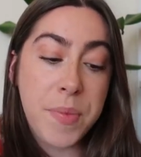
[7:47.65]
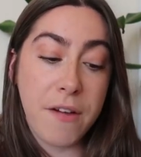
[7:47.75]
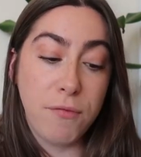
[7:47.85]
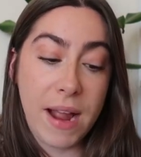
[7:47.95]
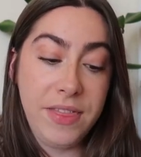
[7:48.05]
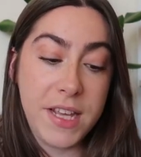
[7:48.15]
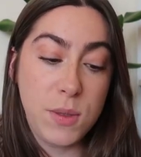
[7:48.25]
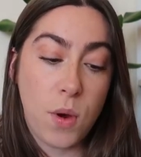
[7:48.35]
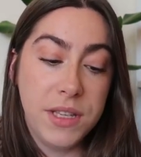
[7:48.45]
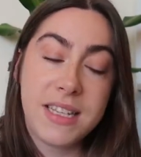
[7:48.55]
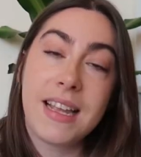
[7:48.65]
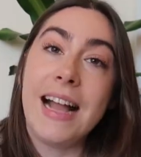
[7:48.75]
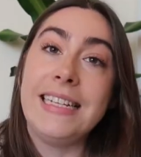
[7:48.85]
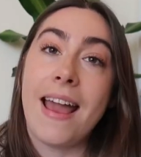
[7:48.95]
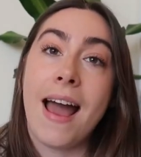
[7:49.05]
I've read this one,
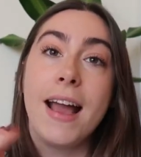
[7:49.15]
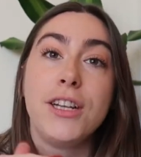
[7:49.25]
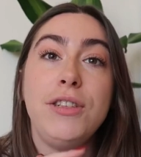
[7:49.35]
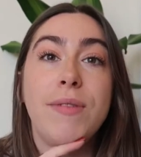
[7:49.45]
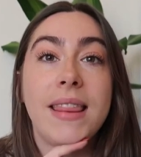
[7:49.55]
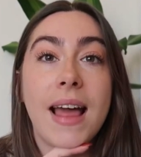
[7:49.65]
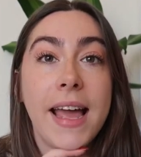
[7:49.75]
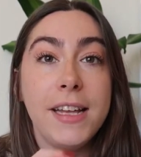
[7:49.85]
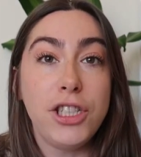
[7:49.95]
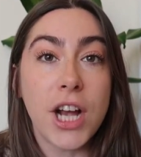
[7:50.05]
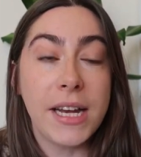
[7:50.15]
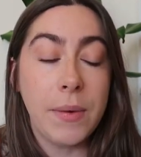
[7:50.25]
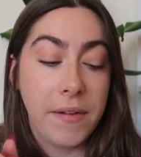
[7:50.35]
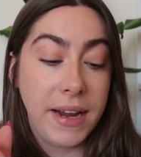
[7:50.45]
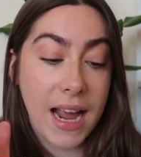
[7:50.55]
Sky Day. I actually read that in
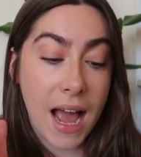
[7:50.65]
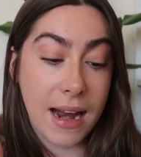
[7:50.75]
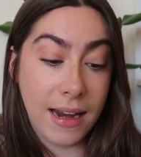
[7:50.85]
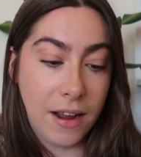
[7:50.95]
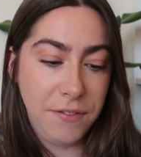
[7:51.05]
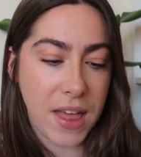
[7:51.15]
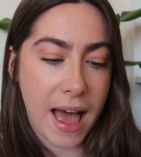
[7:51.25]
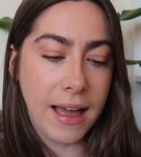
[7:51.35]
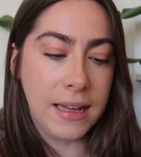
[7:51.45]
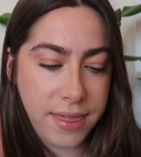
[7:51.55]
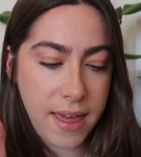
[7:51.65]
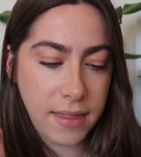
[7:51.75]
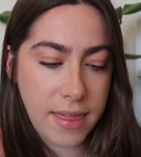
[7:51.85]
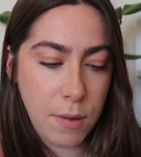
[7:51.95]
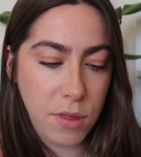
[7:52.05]
January and I loved that. I
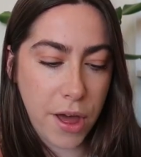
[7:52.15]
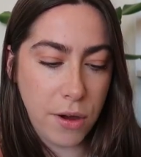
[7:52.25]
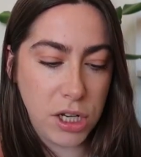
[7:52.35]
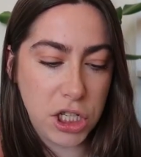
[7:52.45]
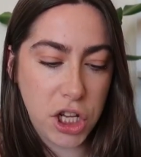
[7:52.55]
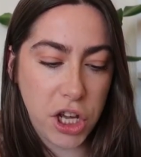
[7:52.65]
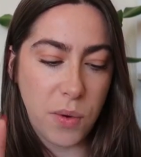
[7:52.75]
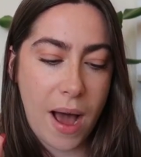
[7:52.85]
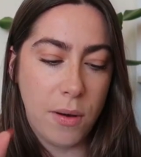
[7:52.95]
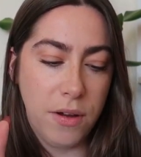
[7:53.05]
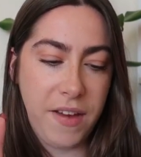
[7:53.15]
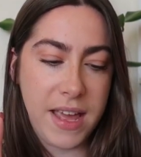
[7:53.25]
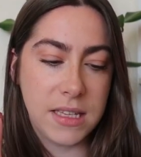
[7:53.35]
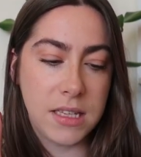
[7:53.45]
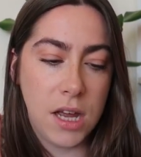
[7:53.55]
think they were the only two out of
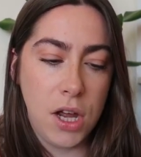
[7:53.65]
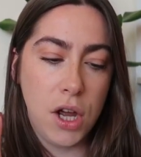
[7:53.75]
his